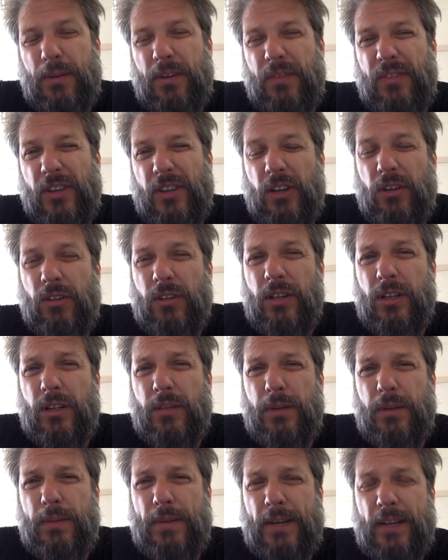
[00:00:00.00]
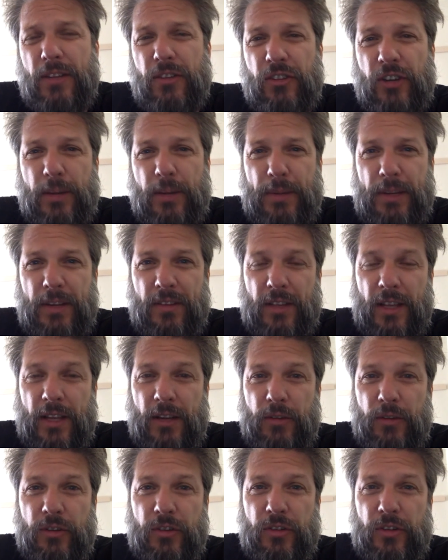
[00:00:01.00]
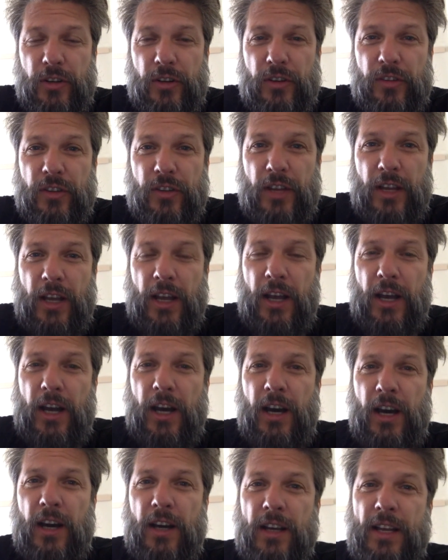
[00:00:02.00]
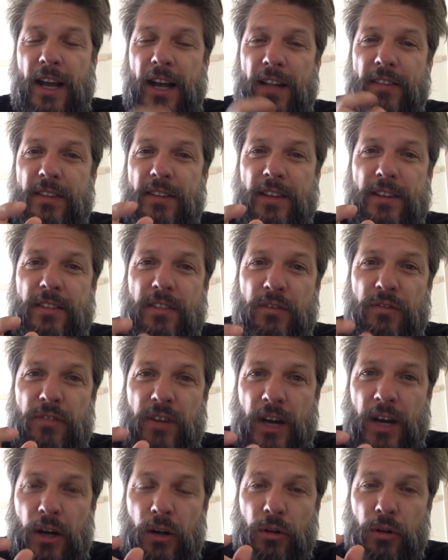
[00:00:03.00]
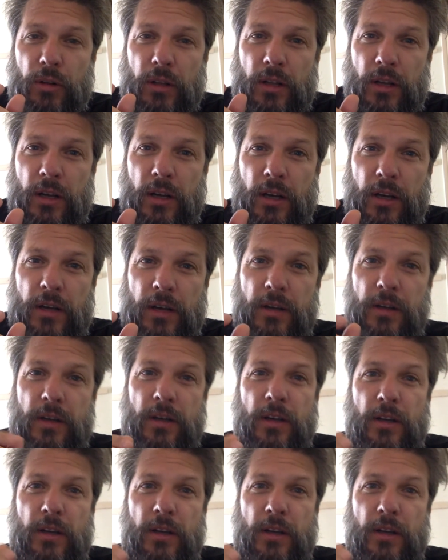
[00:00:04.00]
But if you know a little bit about the Japanese language, there's uh, consonant and vowel uh,